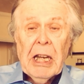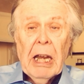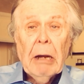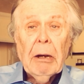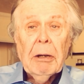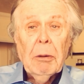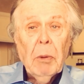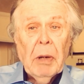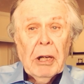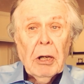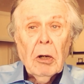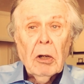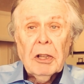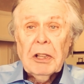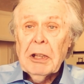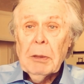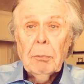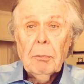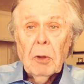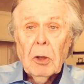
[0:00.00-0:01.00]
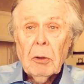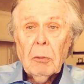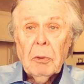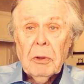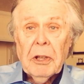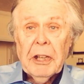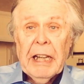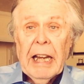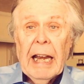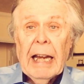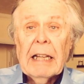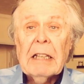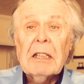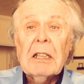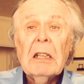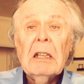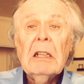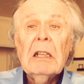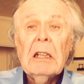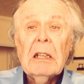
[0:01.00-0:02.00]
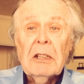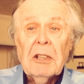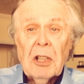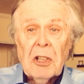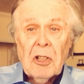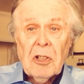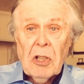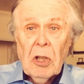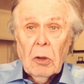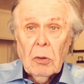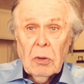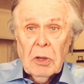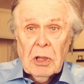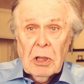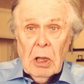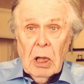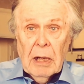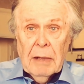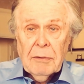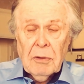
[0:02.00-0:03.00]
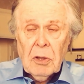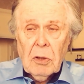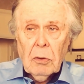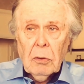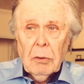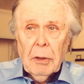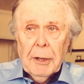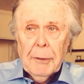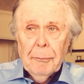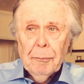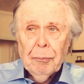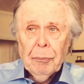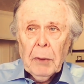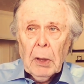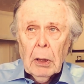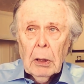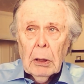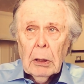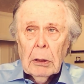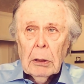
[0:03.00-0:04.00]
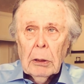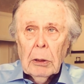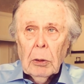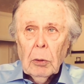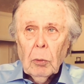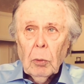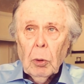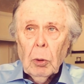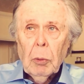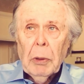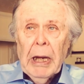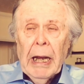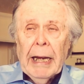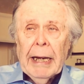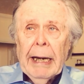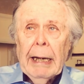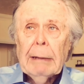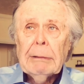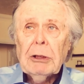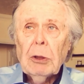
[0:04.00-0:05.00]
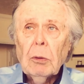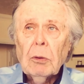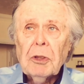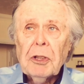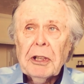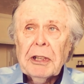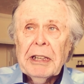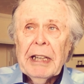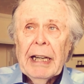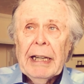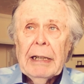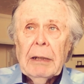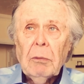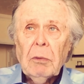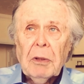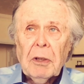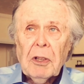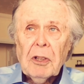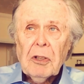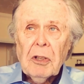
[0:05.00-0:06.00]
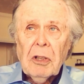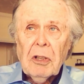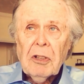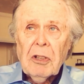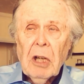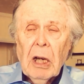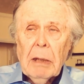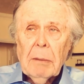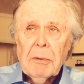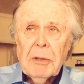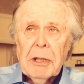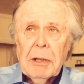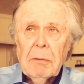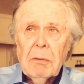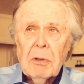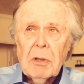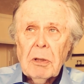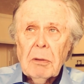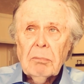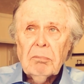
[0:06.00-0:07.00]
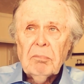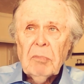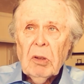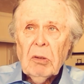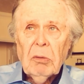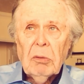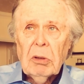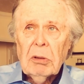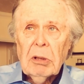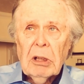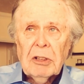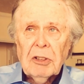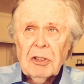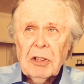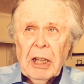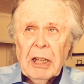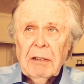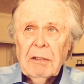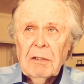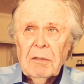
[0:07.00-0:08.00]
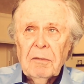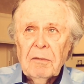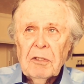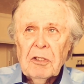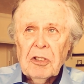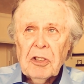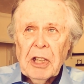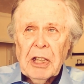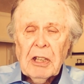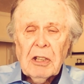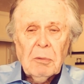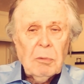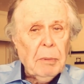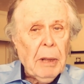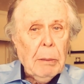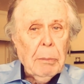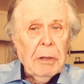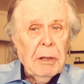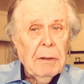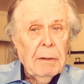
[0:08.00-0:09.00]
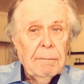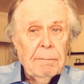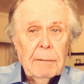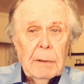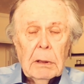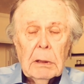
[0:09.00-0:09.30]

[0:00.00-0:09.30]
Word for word: is how he went on, didn't bother with the act, just told his life story. Well, we had our daughter Kate with us at the time. She was, well, I say, six, maybe